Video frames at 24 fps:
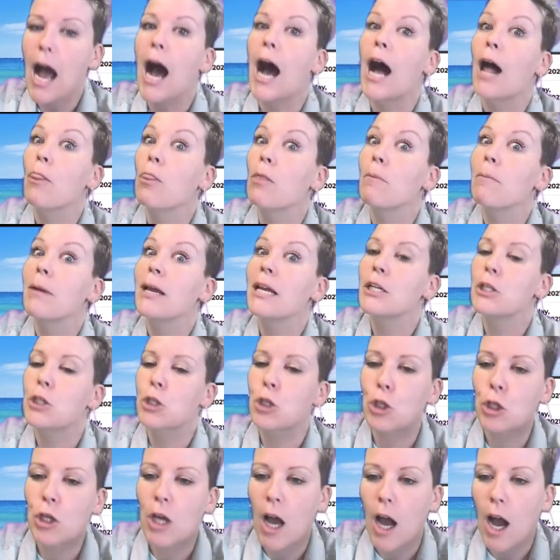On the
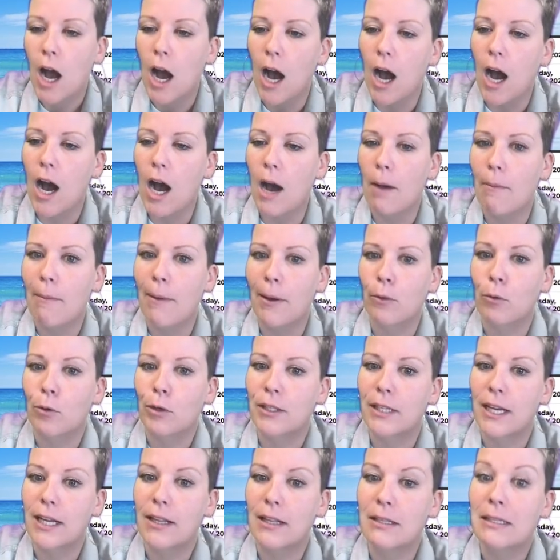beach. And we're
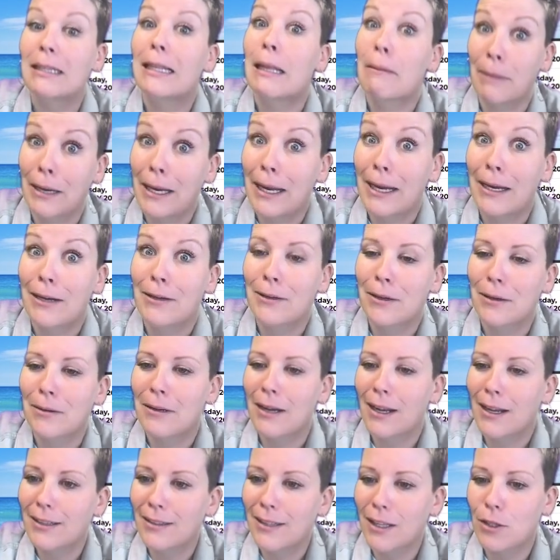saying that's a lemonade.
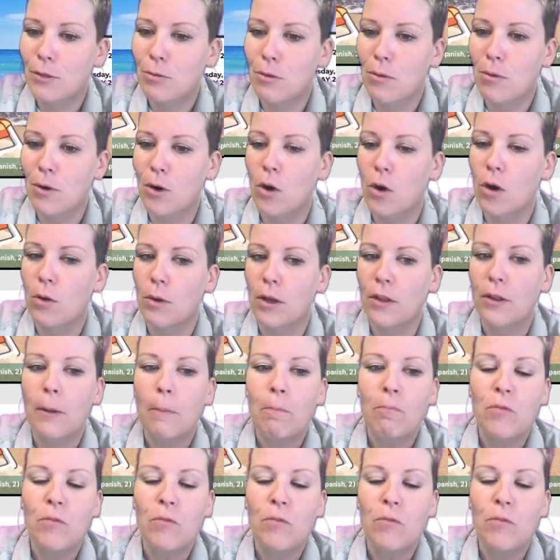Okay, that's what we're going with.